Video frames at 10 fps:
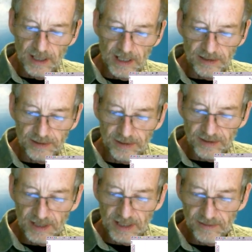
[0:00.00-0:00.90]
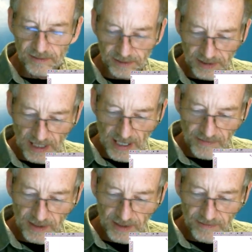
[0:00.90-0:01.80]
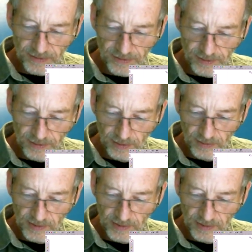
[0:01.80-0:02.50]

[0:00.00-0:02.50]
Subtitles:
Enters the nasal cavity through